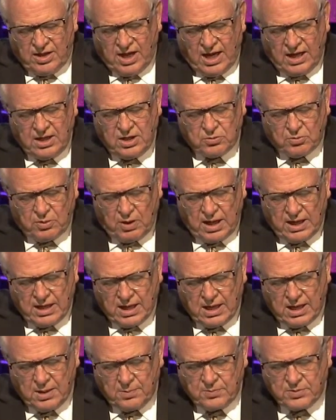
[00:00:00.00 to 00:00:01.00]
that is why
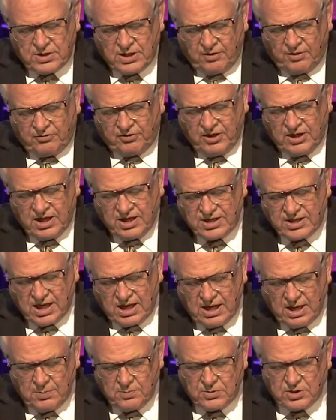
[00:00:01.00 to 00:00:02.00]
I am suffering as
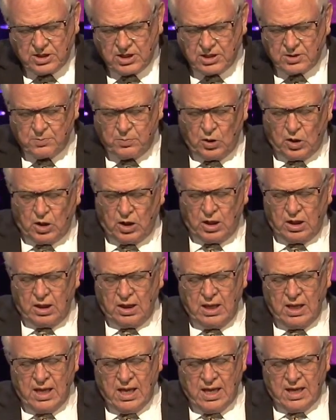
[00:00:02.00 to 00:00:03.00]
I am, says Paul.